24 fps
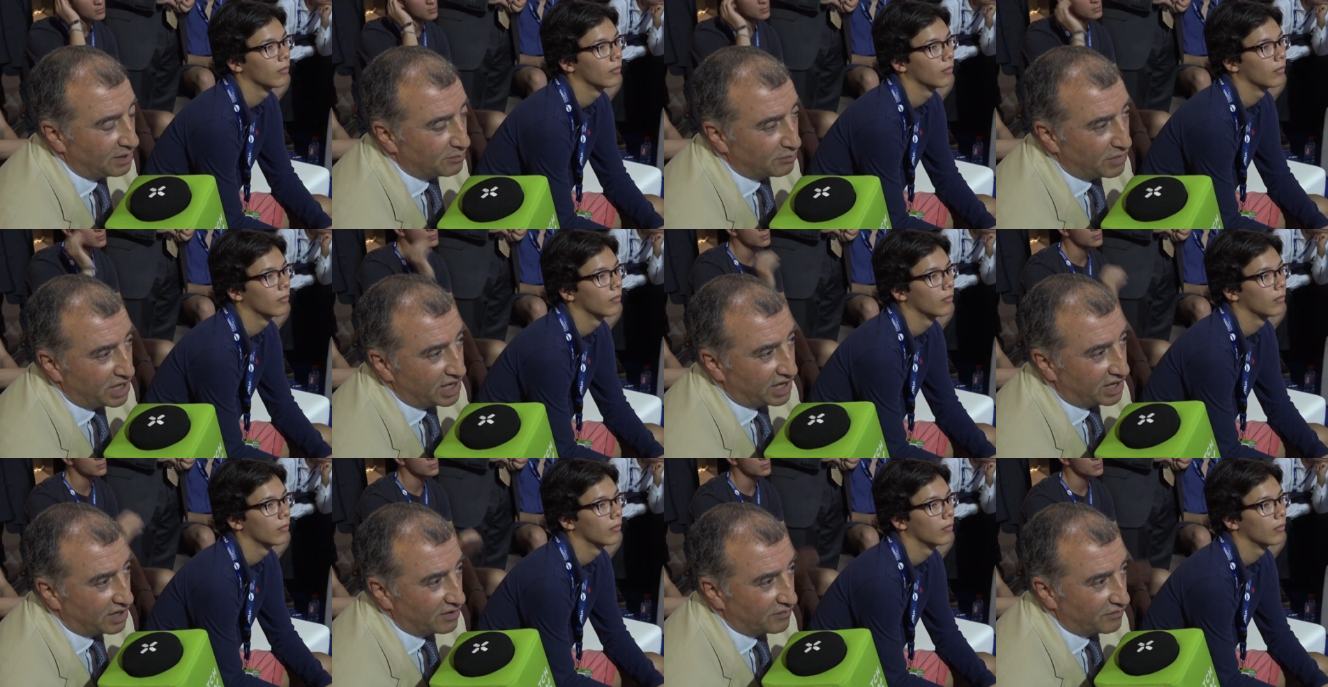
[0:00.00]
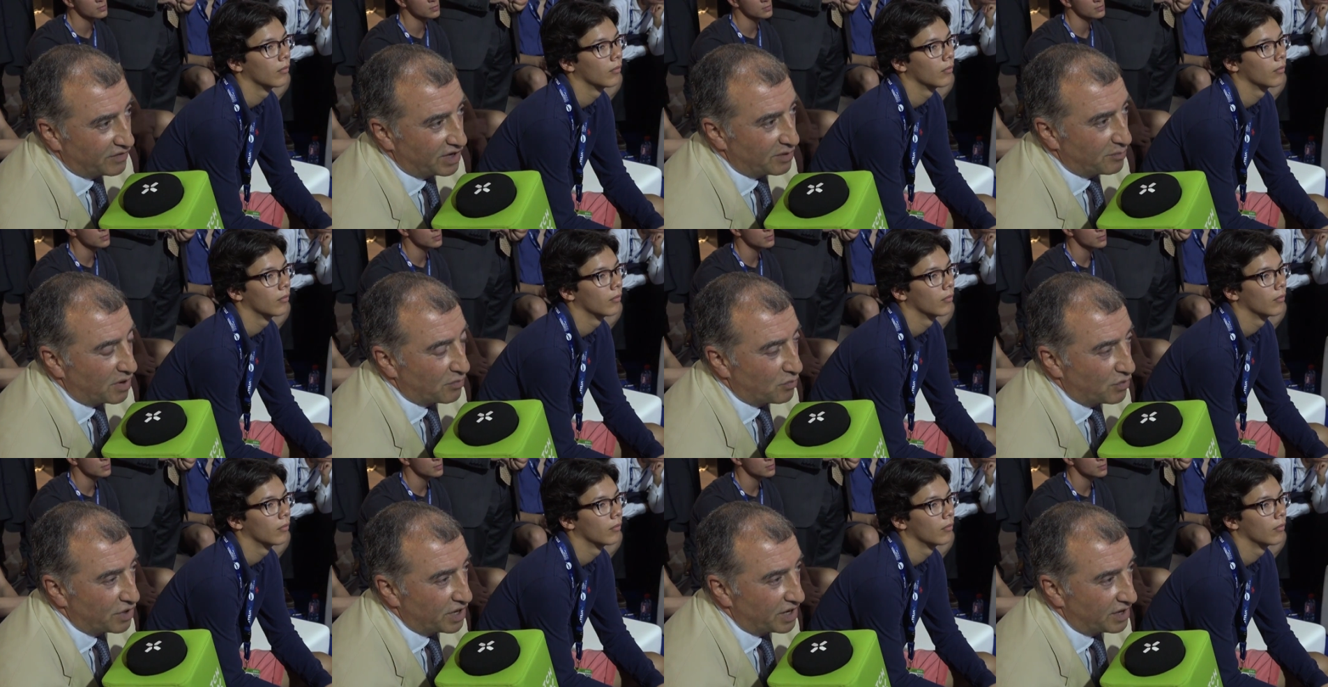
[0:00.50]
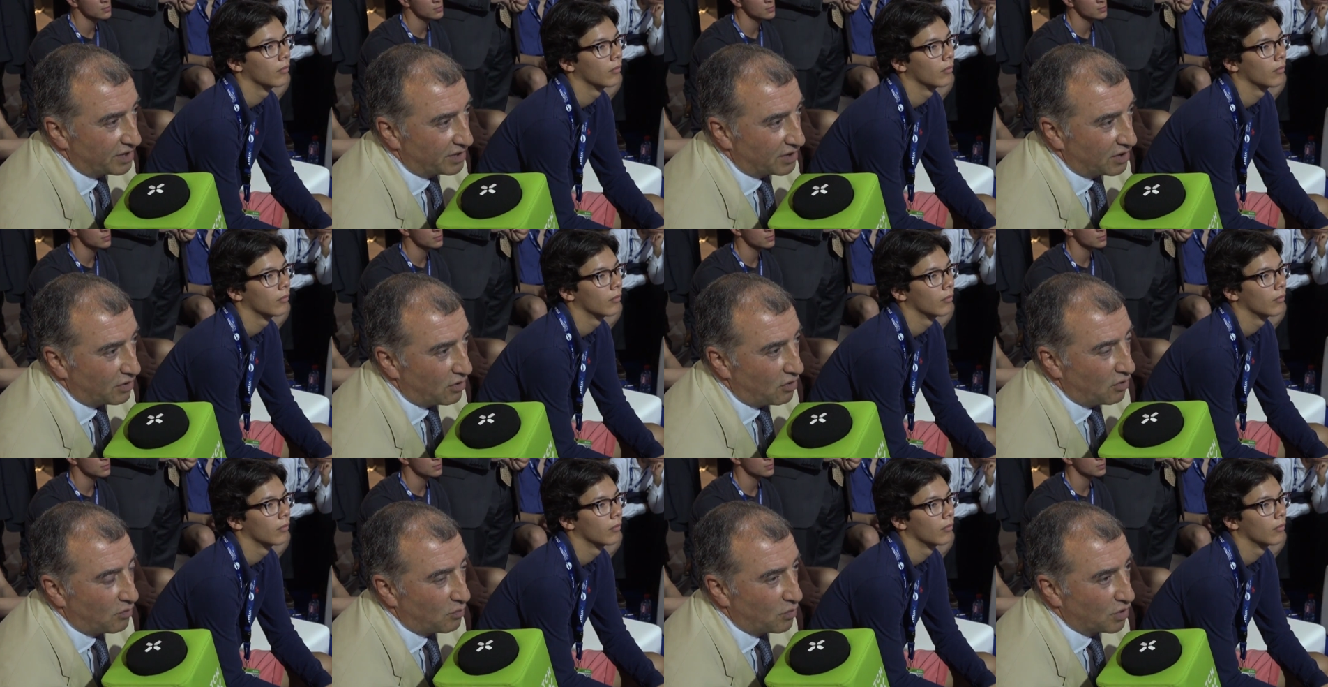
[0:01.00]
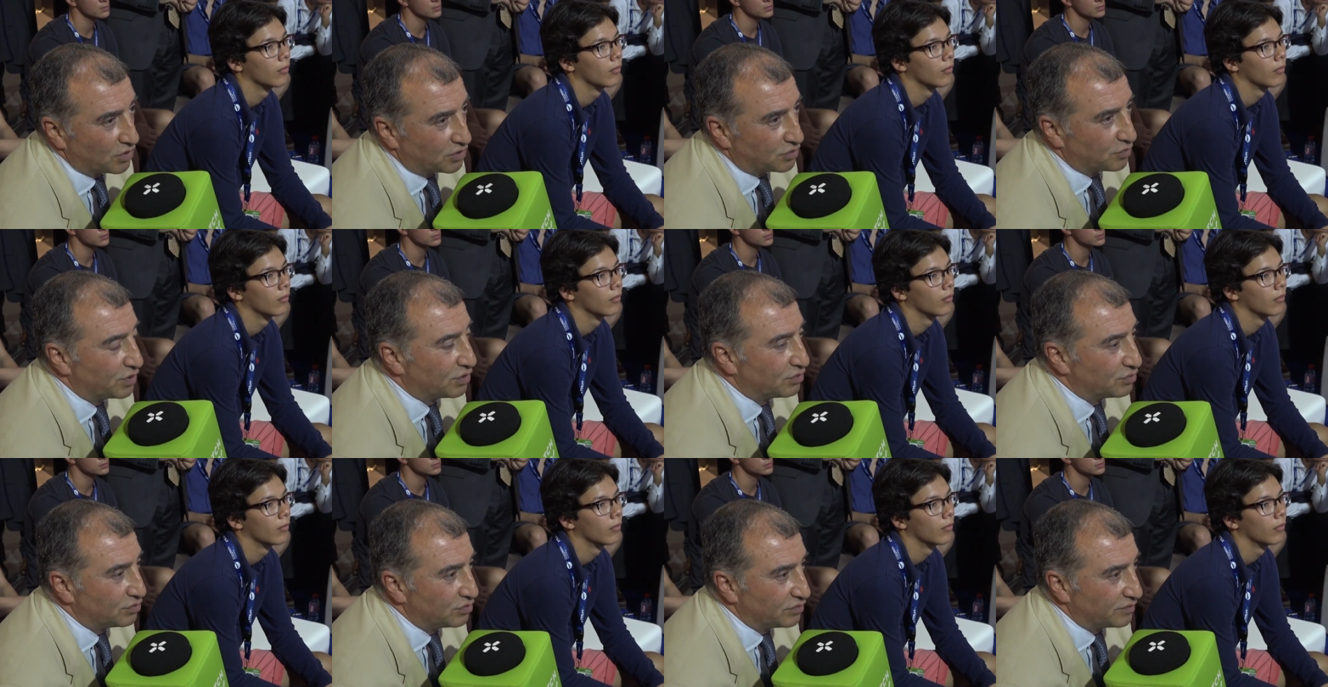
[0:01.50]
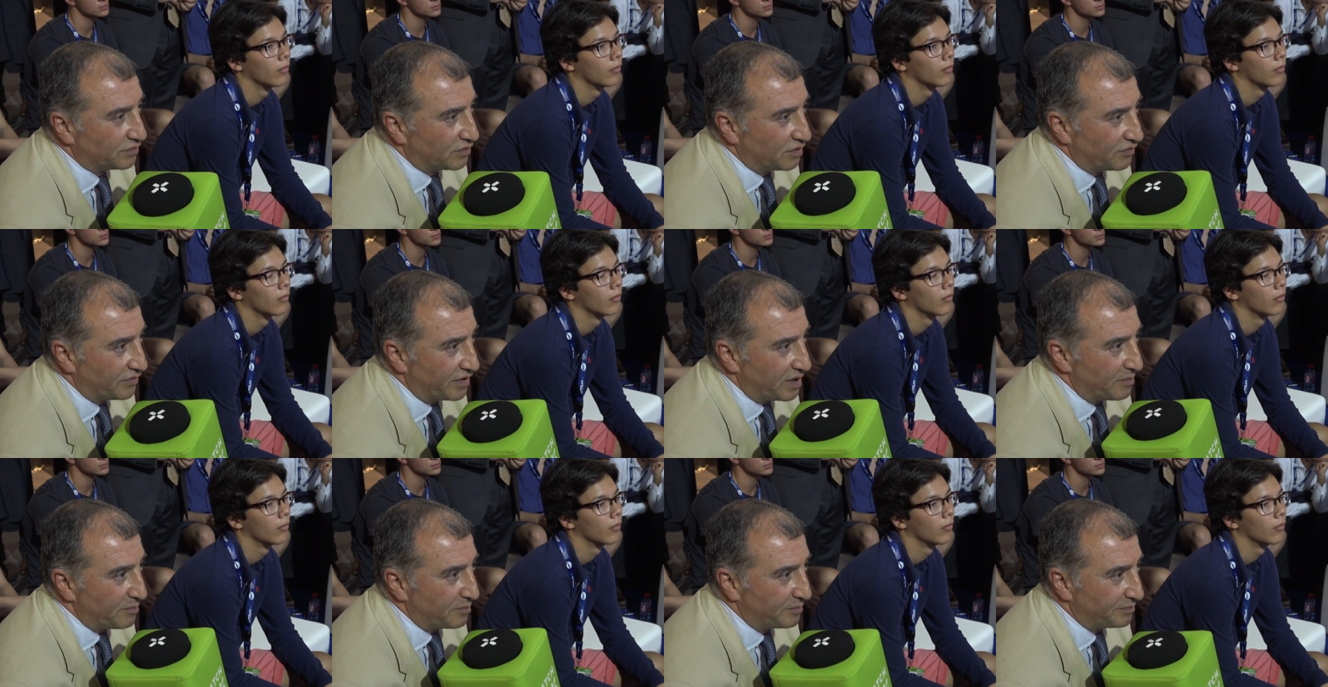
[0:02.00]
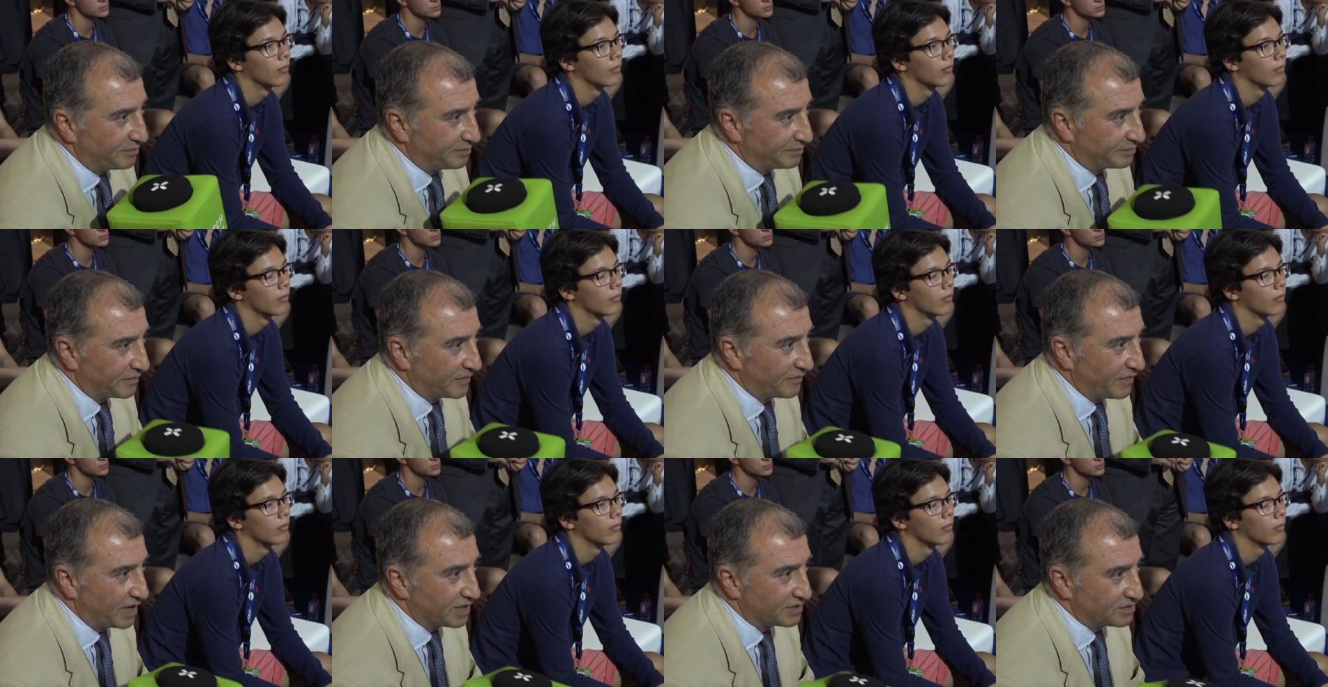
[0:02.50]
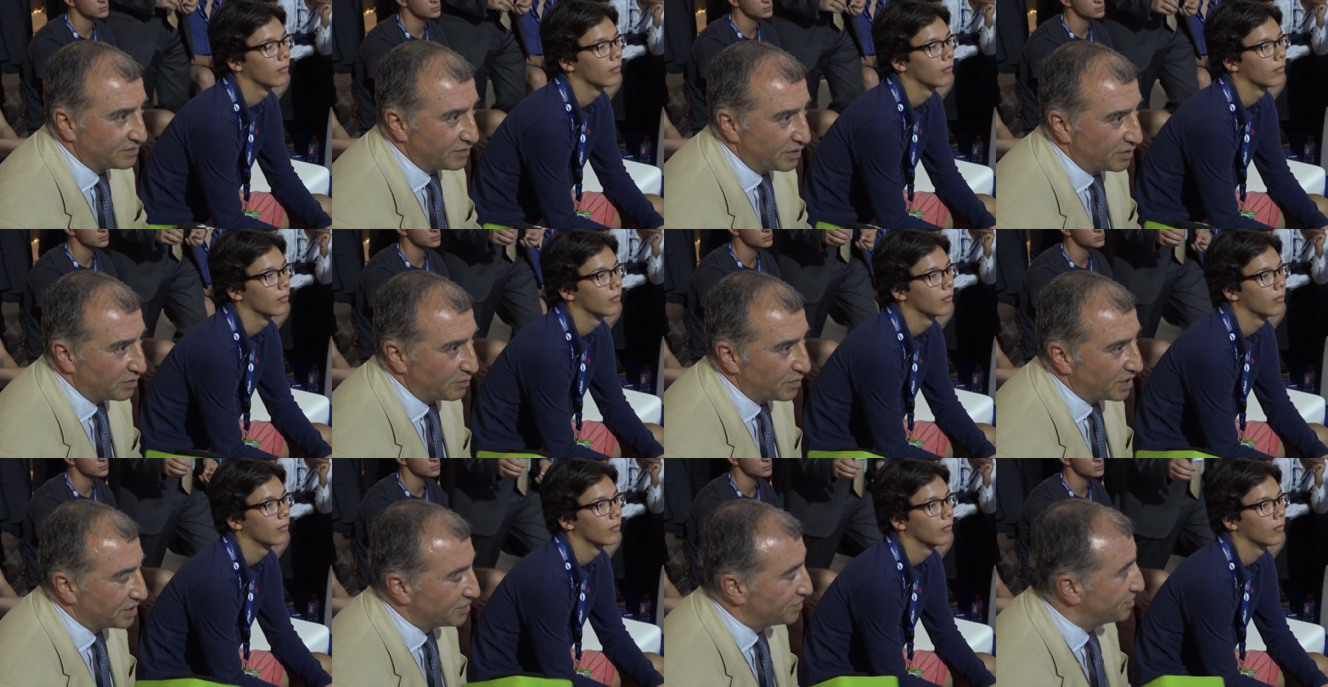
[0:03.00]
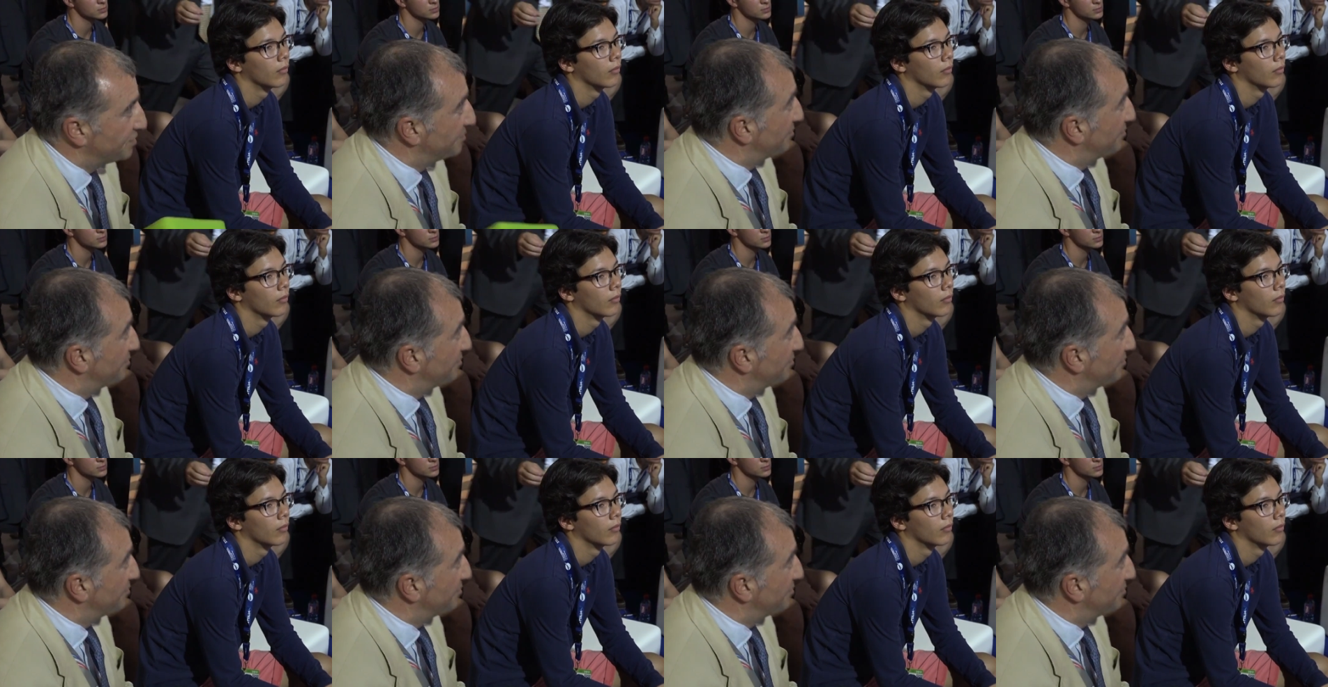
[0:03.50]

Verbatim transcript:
Speaker 1: to address their specific challenges with unconventional and disruptive